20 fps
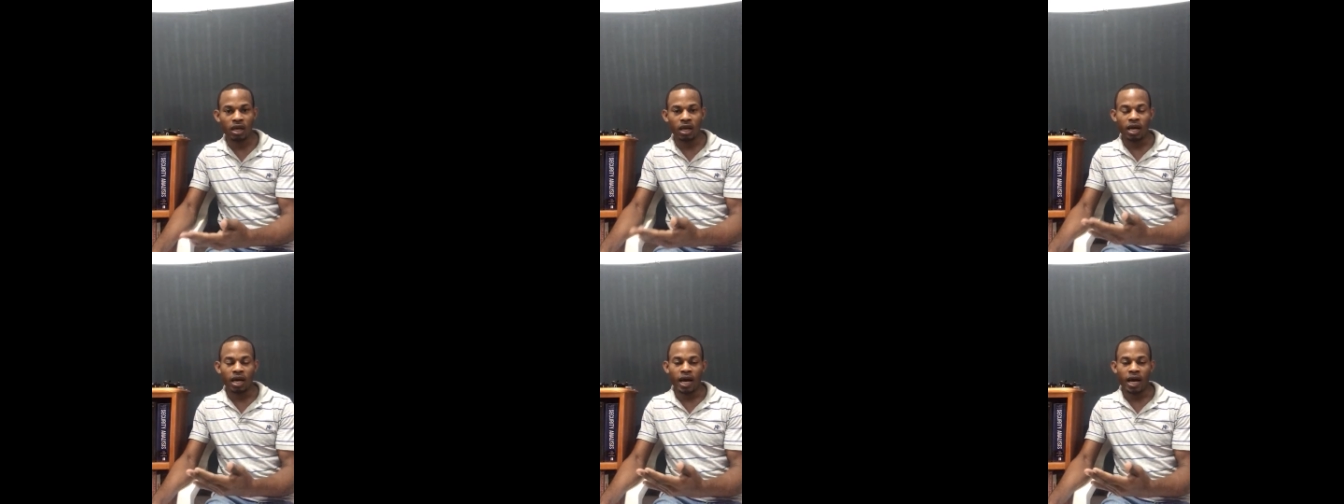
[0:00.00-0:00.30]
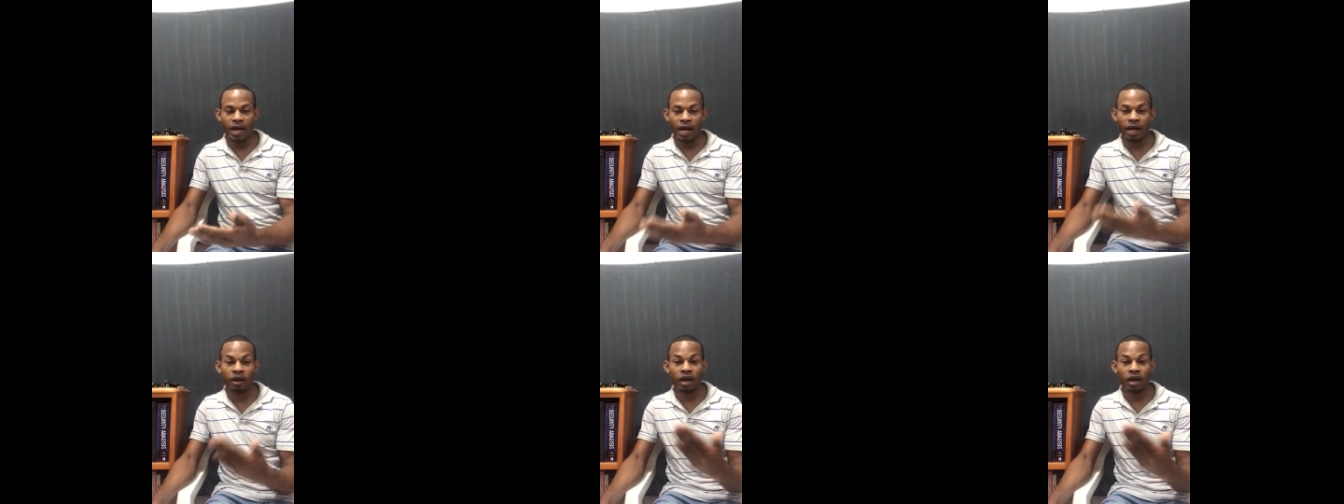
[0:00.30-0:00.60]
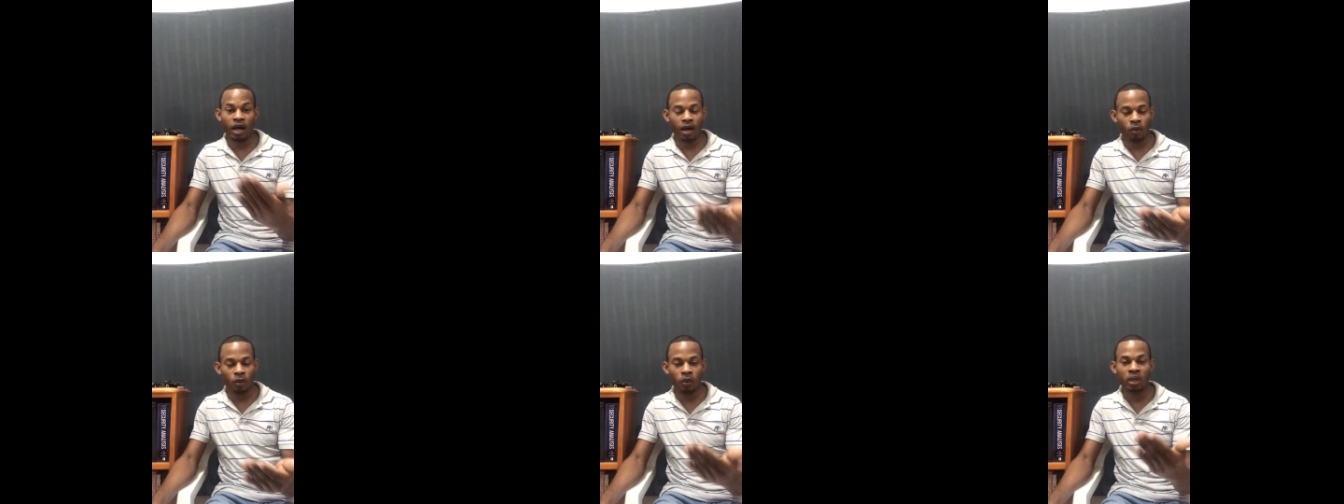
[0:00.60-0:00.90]
and I
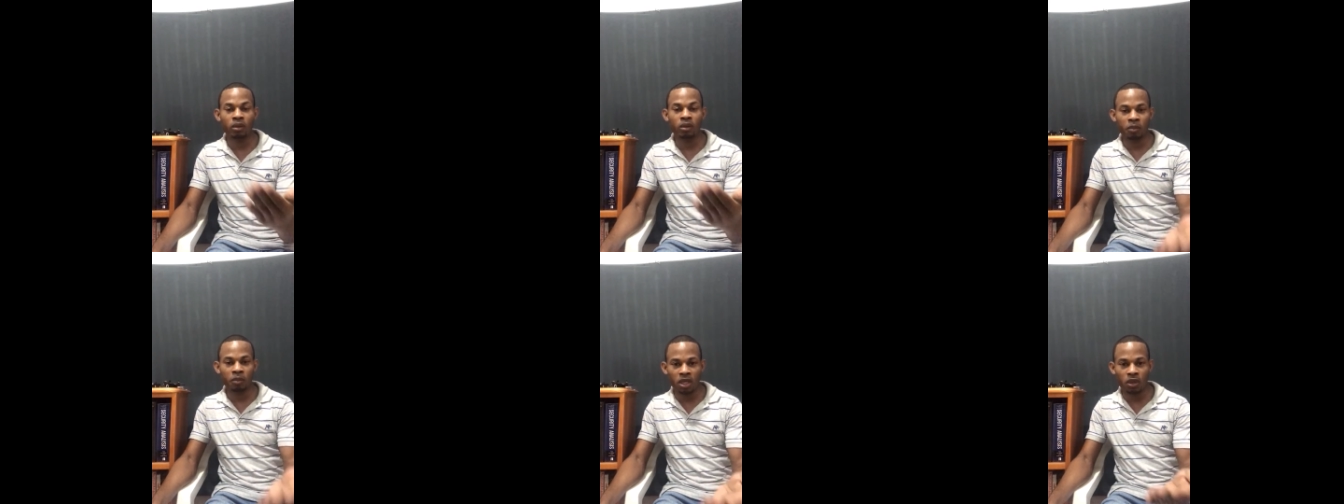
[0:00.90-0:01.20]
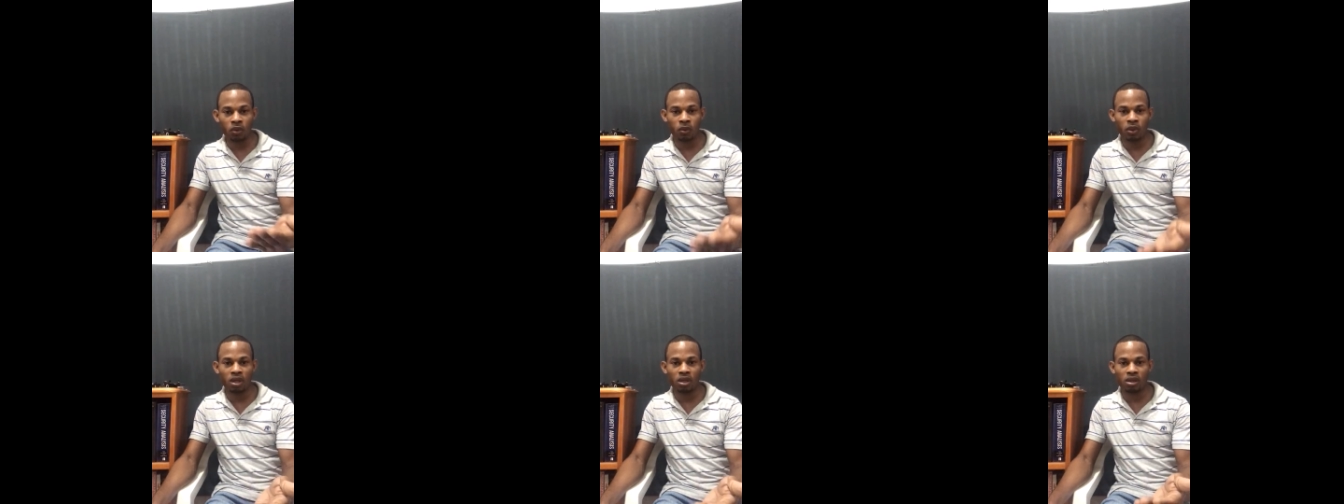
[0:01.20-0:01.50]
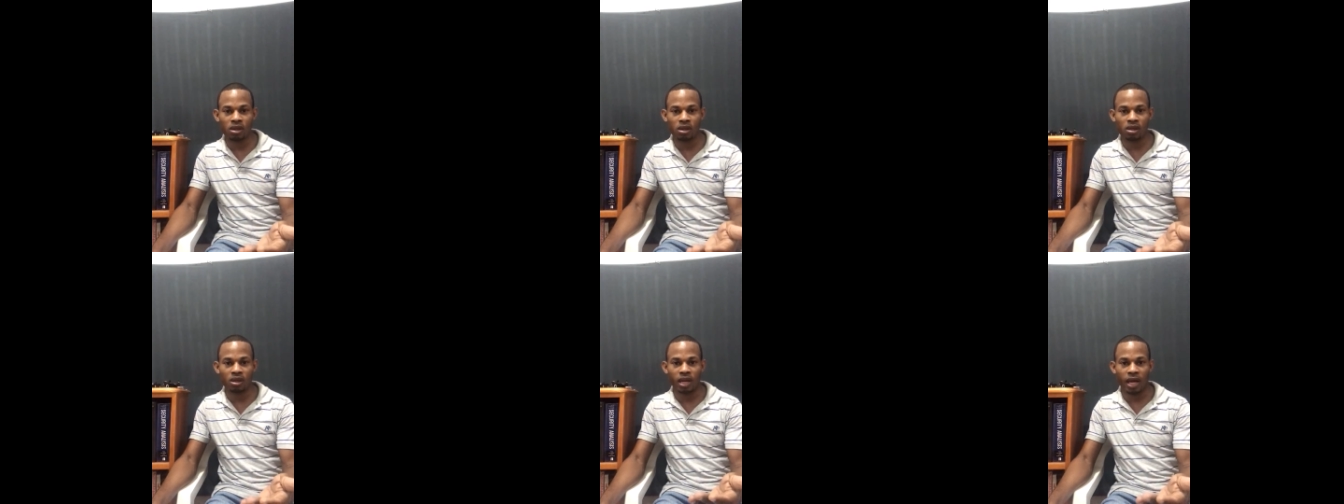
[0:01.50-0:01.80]
will be doing
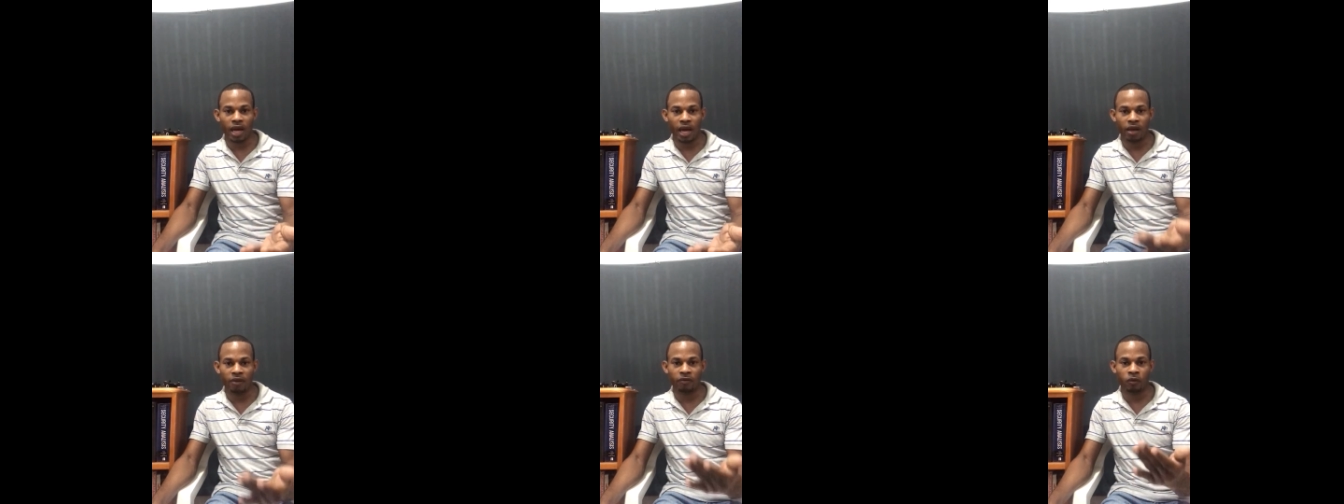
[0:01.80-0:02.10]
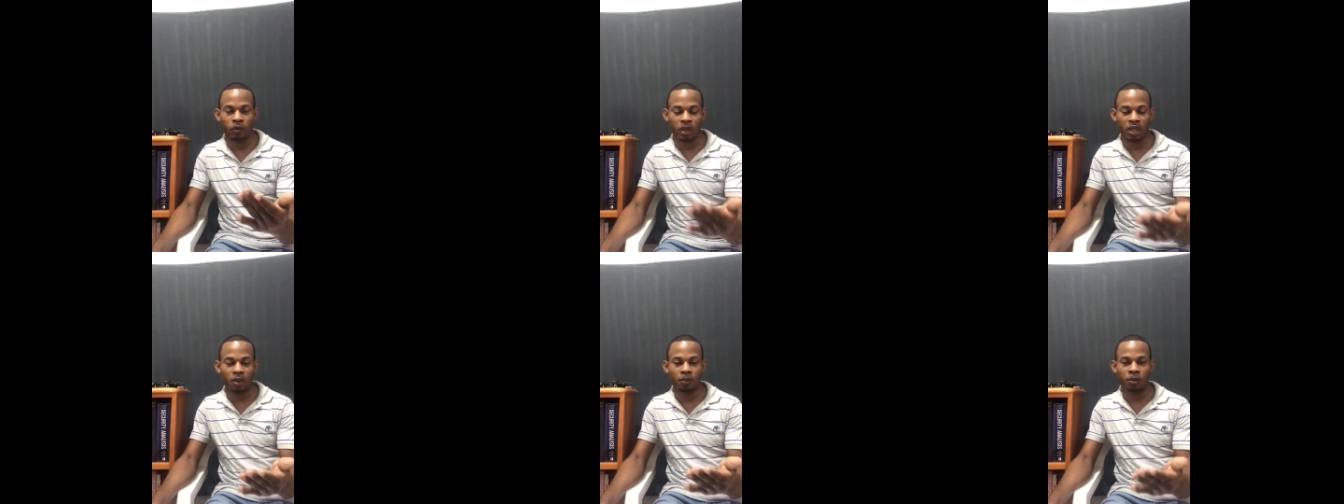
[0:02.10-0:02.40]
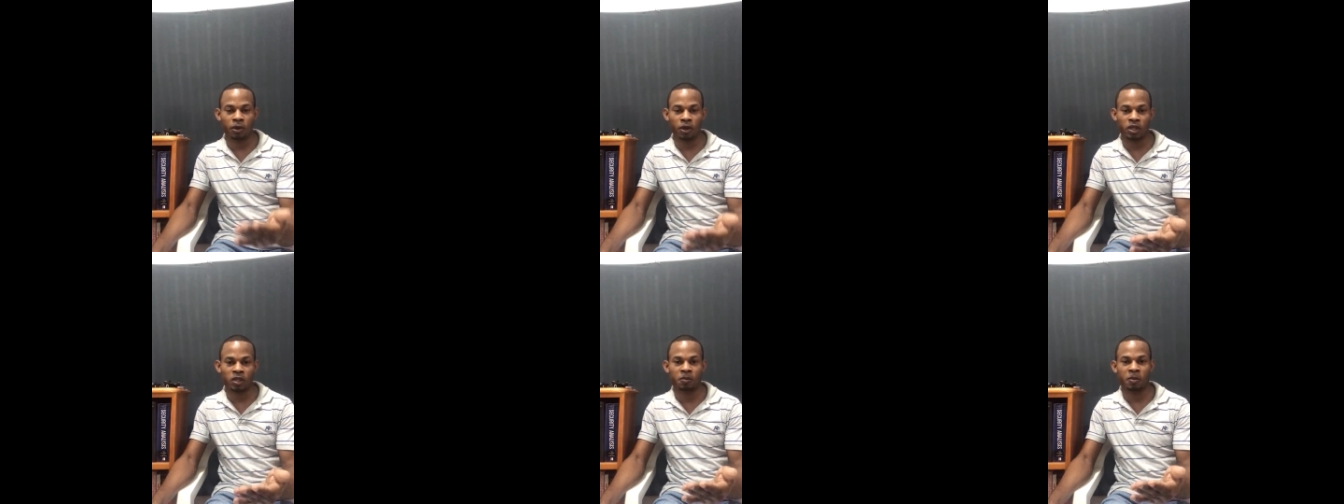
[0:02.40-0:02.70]
this live with the
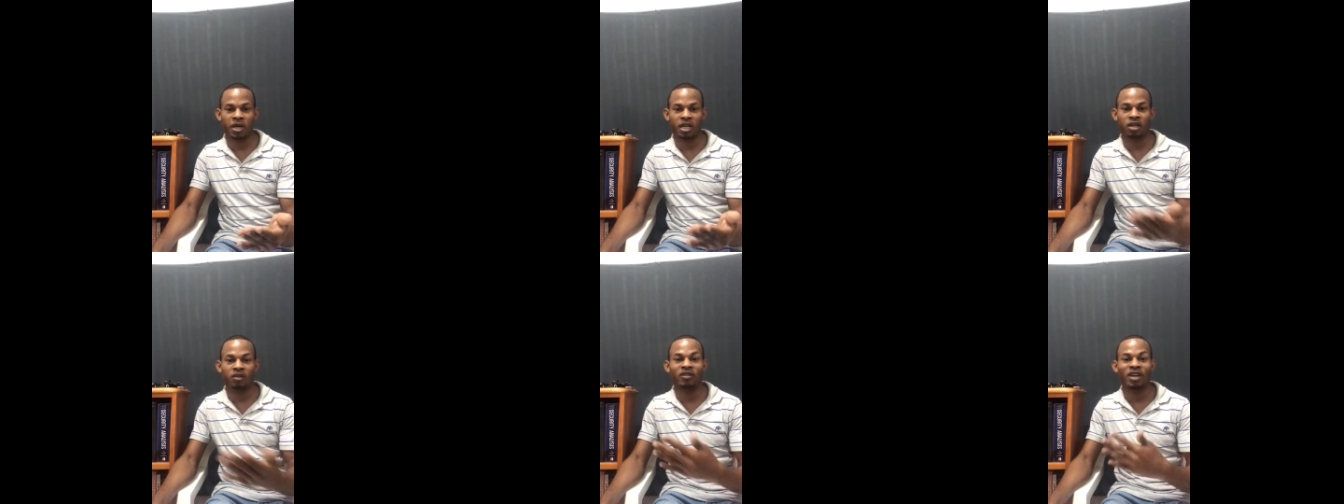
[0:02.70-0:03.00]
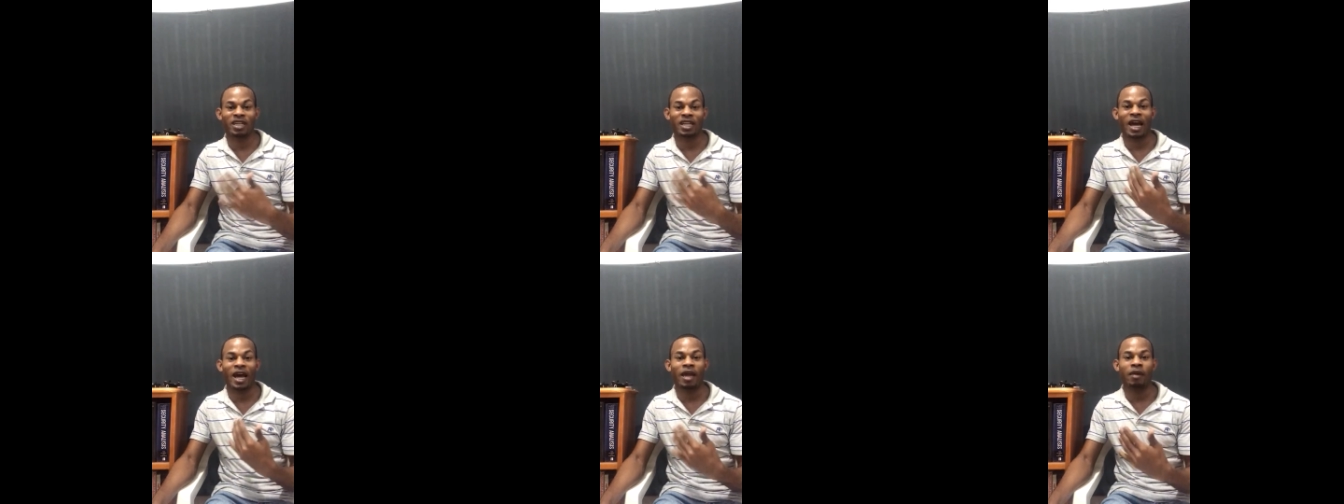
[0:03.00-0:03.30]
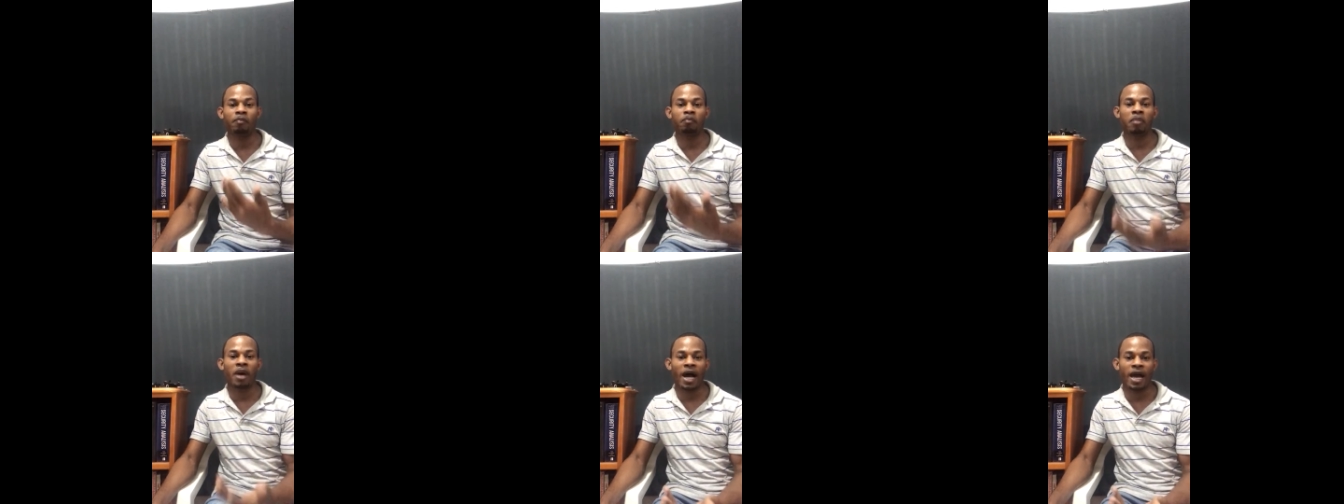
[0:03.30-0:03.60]
perspective that I'm
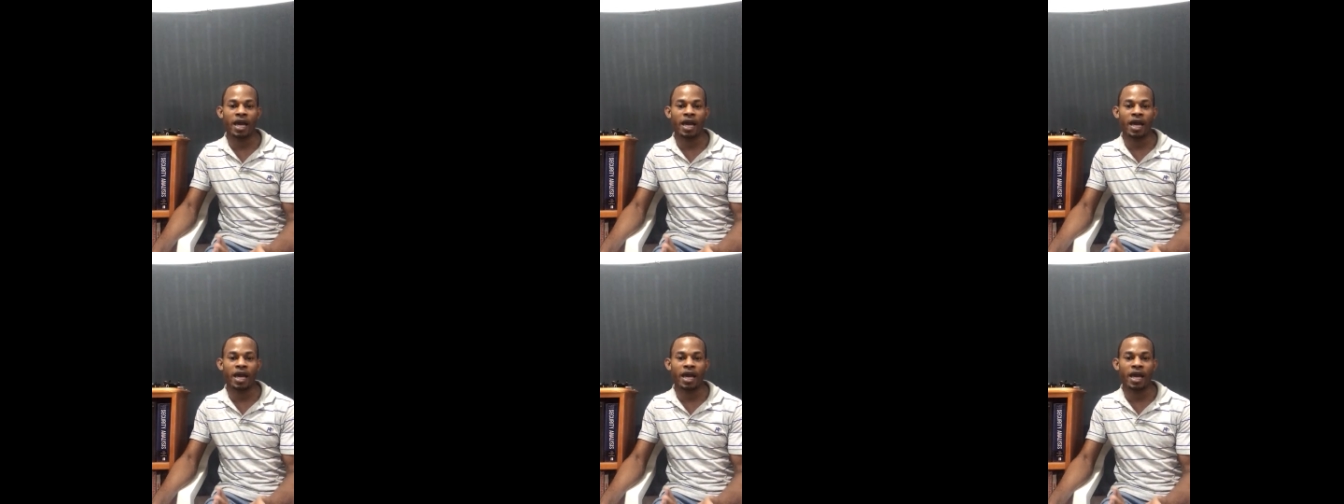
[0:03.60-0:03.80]
buying